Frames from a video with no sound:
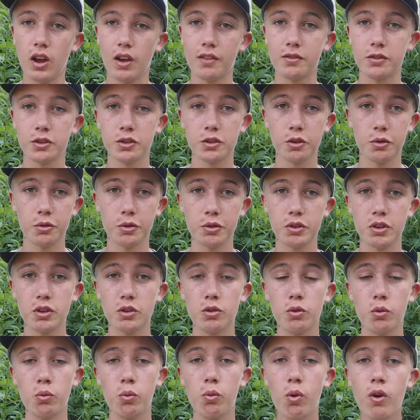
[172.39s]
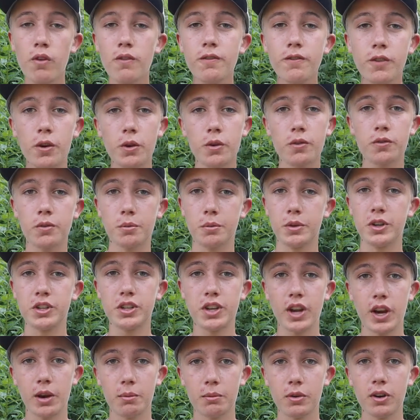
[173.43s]
I'm showing you one photo from
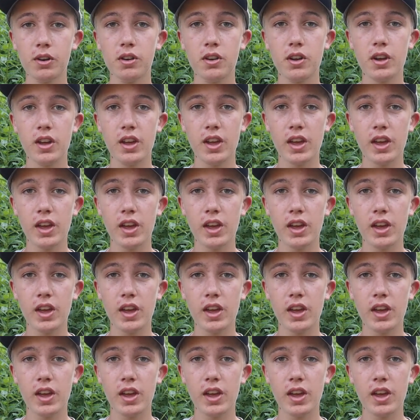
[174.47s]
each camera